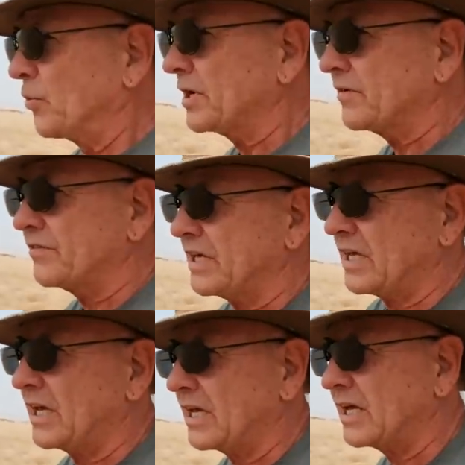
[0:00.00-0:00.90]
From
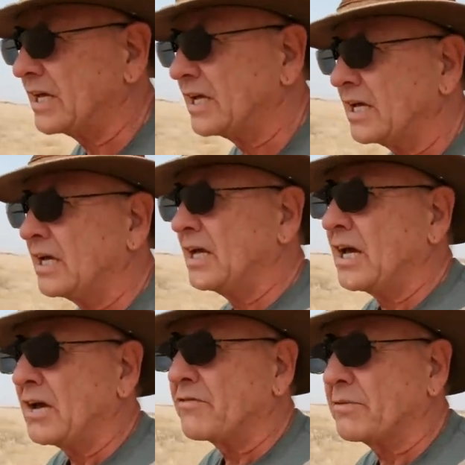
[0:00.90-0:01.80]

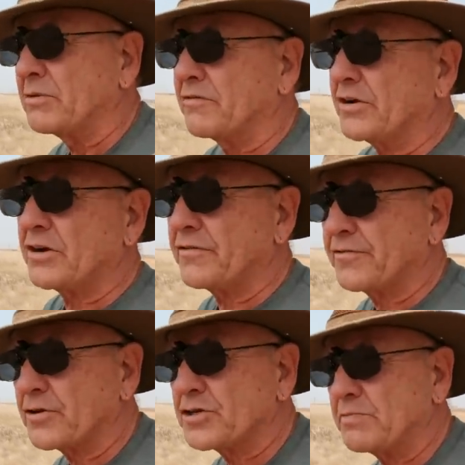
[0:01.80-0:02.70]
the very
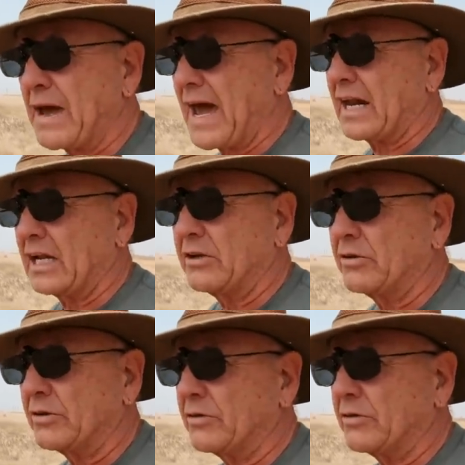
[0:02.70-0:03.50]
first battle,